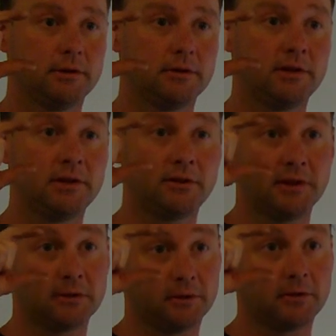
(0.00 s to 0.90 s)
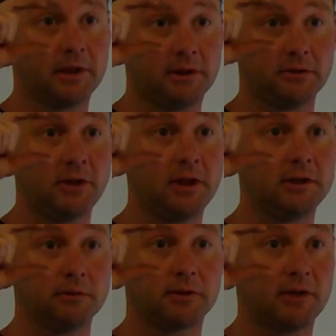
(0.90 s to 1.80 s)
these things look like
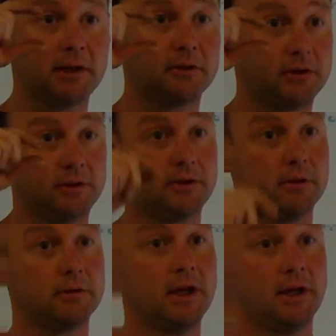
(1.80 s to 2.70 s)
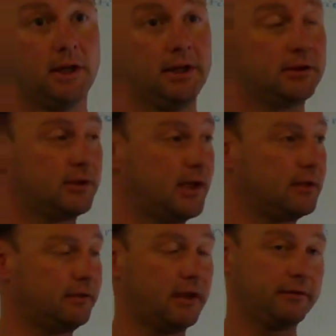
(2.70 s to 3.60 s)
continuous energy. So instead
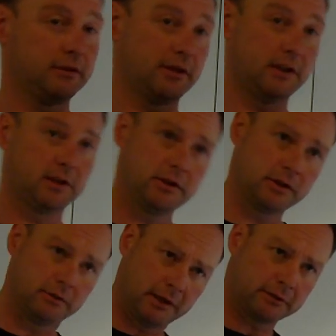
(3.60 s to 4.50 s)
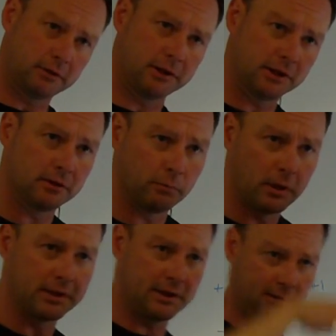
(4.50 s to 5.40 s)
of having like the electron in a
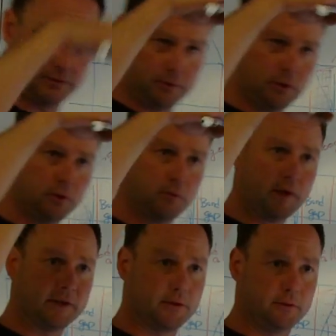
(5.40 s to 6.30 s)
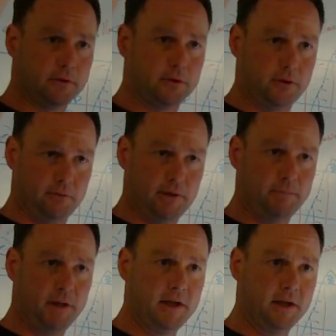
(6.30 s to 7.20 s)
1s or a 2s or
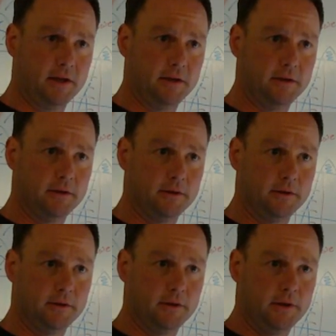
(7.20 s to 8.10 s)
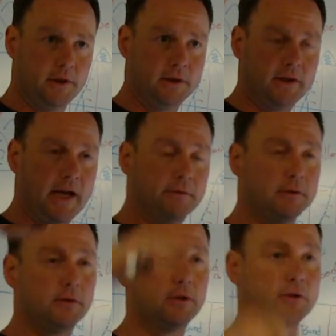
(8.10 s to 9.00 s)
3p, now
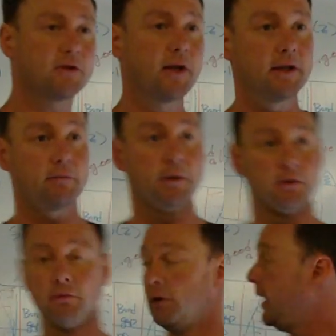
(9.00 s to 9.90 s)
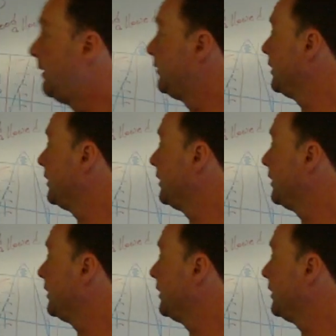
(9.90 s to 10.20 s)
it looks like when you have